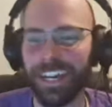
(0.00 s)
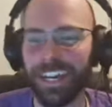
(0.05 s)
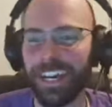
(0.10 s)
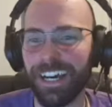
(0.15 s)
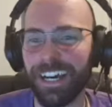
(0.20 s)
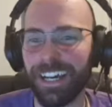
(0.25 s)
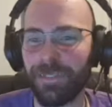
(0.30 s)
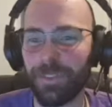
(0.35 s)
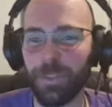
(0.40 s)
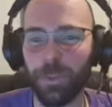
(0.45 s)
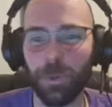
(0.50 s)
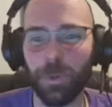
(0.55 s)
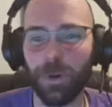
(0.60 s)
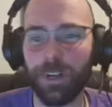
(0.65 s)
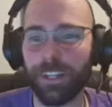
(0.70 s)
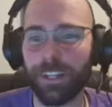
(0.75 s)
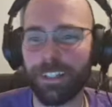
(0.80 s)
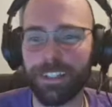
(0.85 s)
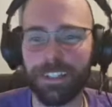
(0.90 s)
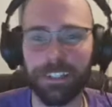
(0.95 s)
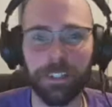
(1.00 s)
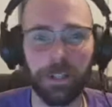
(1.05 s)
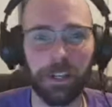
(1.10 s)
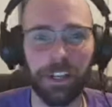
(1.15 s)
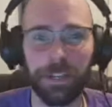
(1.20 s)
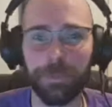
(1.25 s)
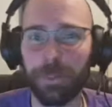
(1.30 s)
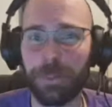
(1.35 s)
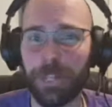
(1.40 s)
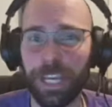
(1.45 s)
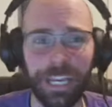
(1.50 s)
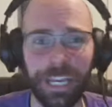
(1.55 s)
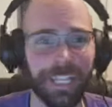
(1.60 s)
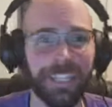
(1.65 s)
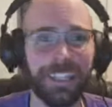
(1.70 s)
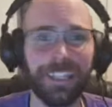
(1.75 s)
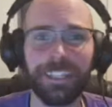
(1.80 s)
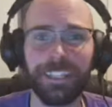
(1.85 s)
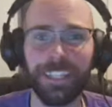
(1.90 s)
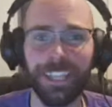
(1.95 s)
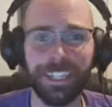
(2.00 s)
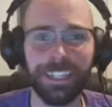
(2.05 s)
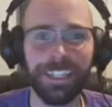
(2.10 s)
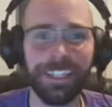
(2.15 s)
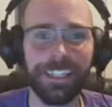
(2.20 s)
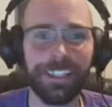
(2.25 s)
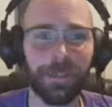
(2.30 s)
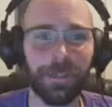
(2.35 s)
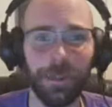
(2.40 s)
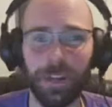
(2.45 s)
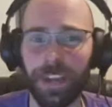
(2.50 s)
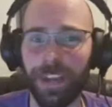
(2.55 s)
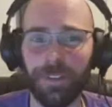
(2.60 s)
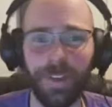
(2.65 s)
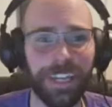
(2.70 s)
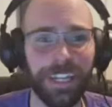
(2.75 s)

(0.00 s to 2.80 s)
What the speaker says: If you want to talk about anything like this or have